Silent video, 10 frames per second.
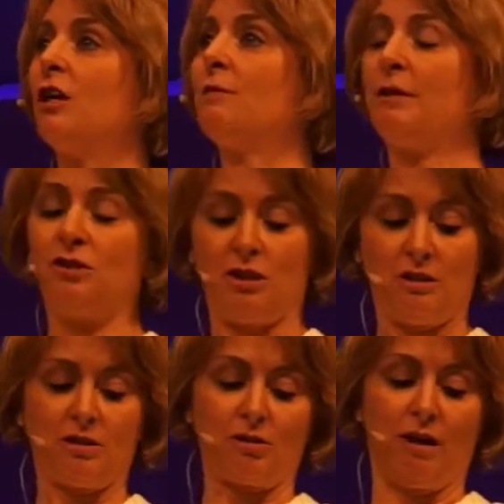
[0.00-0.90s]
talking about
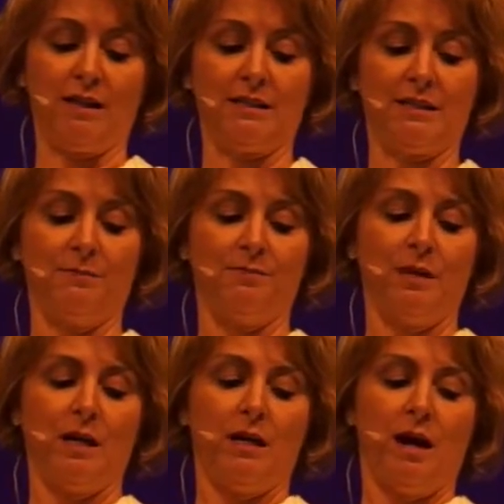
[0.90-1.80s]
Jesus Christ,
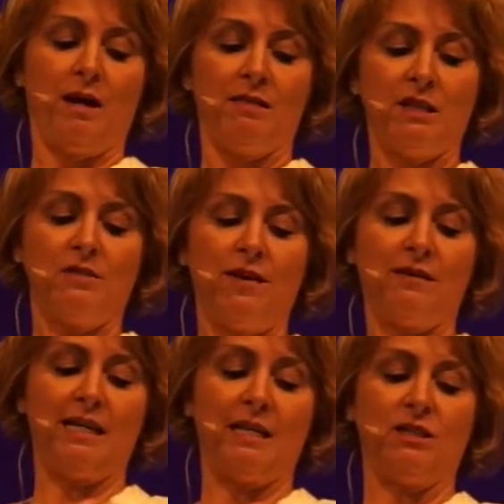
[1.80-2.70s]
on this
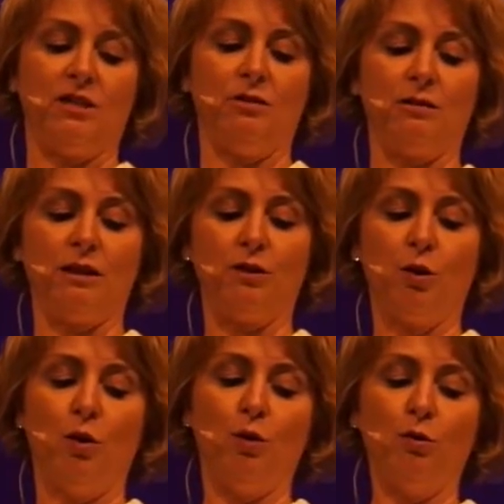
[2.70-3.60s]
foundation using
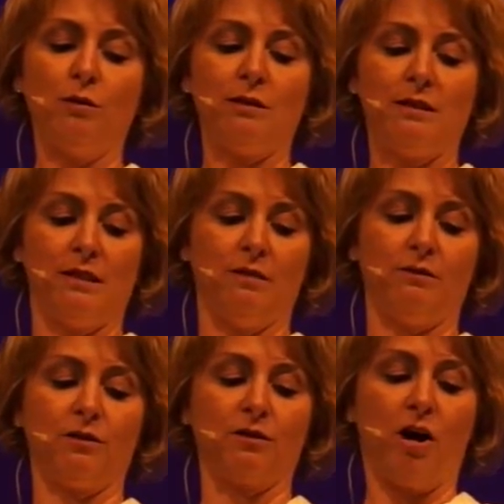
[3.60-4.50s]
gold,
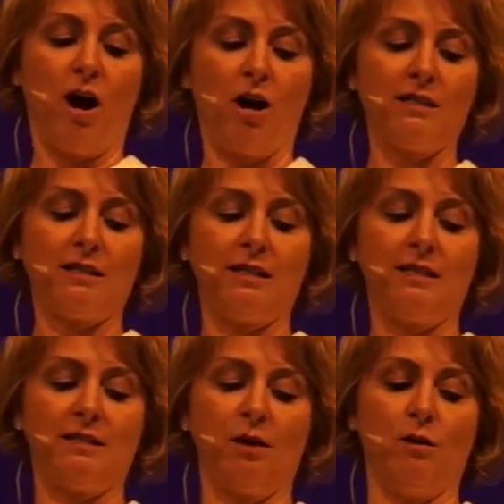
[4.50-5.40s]
silver, costly
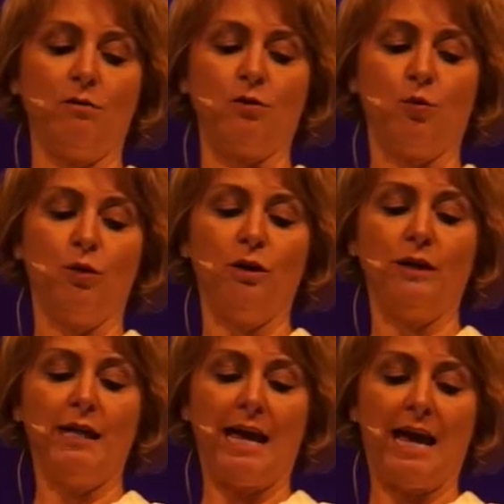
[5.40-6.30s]
stones,
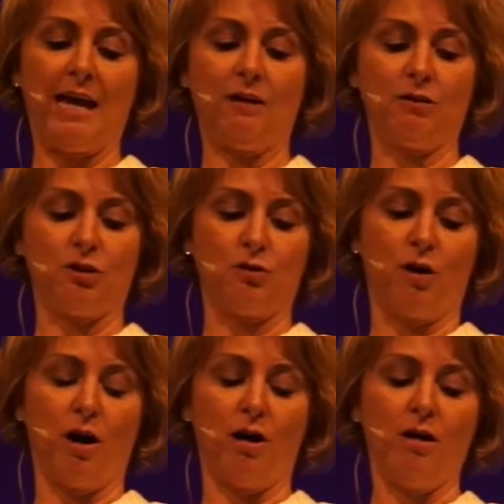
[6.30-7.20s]
wood, hay, or
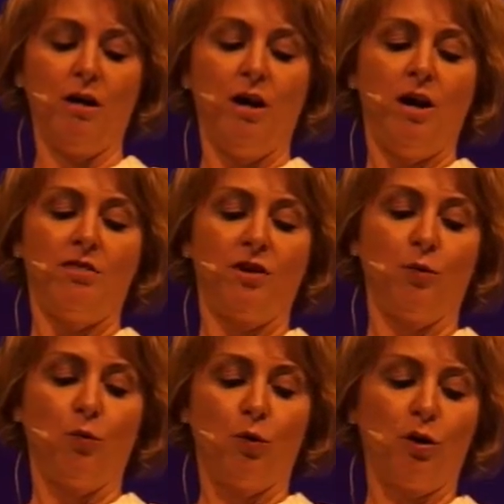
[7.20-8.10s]
straw, their
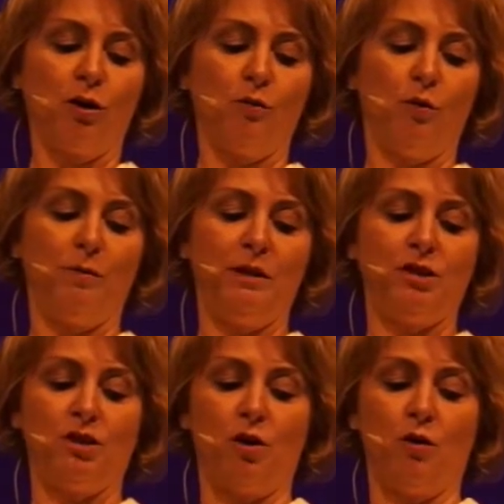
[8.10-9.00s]
work will be
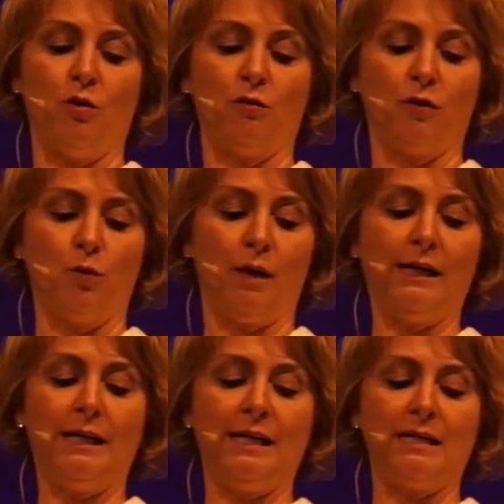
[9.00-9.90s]
shown for what
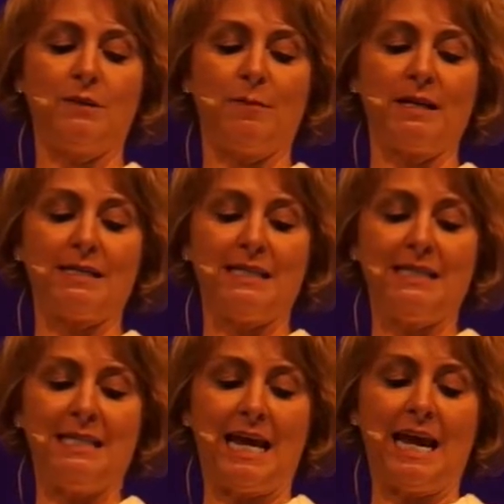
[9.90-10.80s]
it is, because the
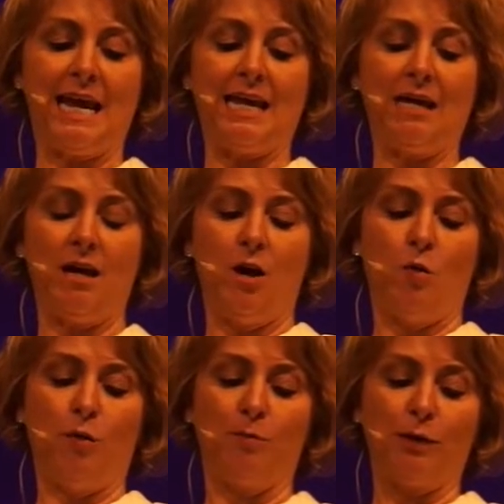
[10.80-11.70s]
day
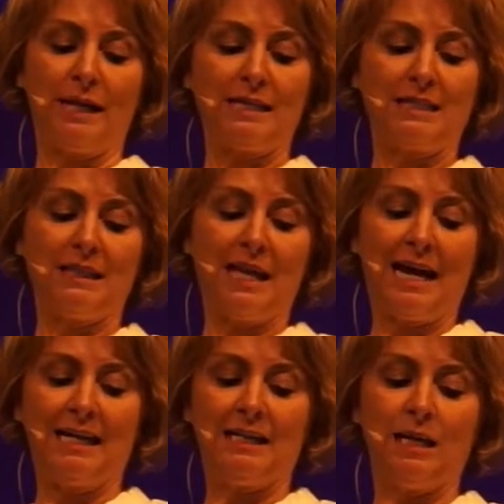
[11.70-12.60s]
will bring it to
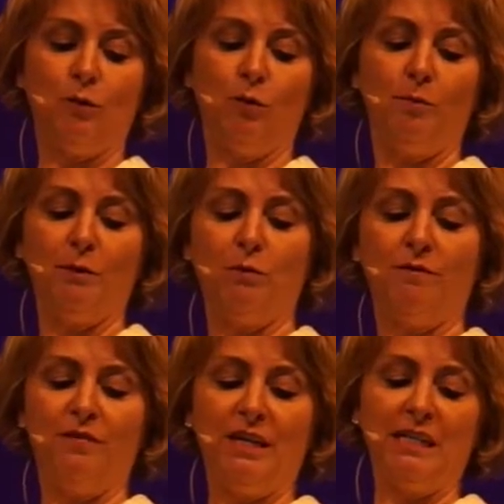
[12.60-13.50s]
light. It will be
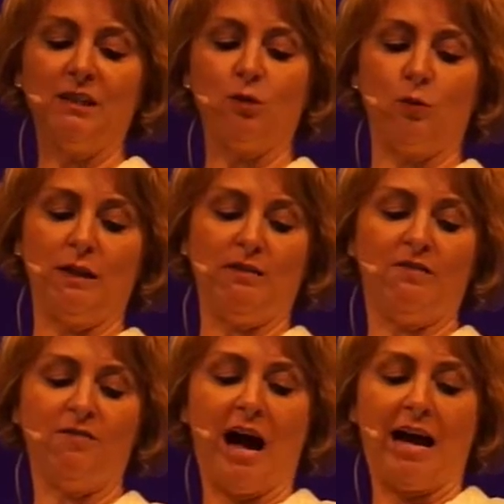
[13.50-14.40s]
revealed with
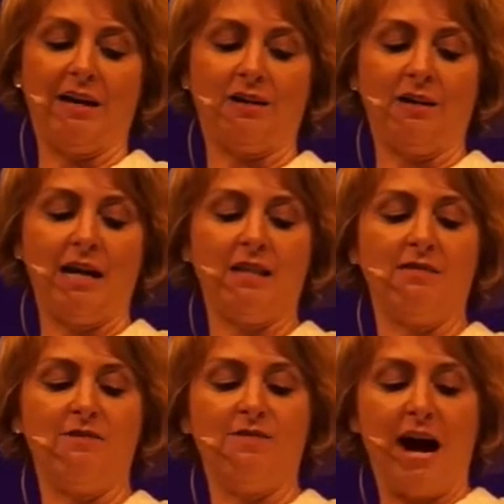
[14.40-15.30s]
fire, and the
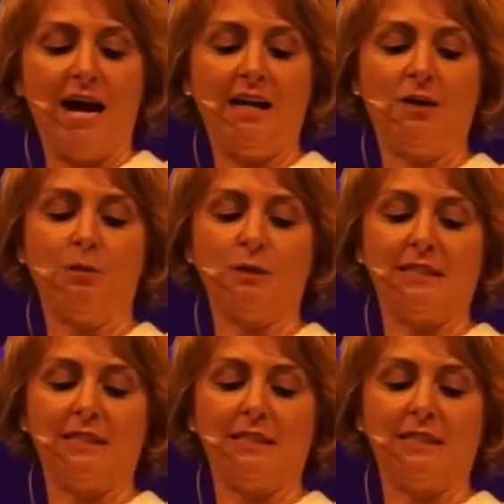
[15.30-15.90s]
fire will